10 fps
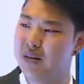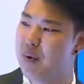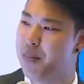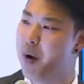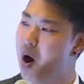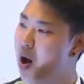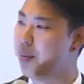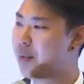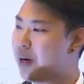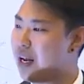of my
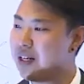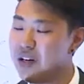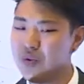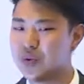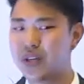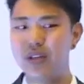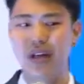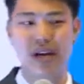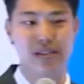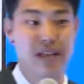mom. And I didn't
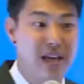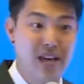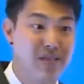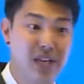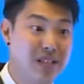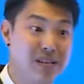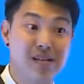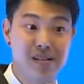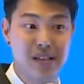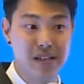realize that that even
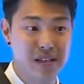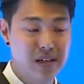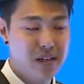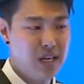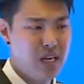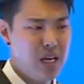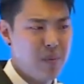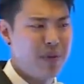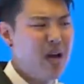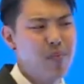existed.
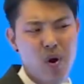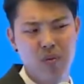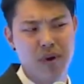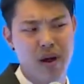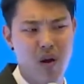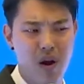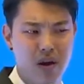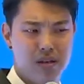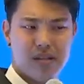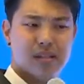But that broke my heart.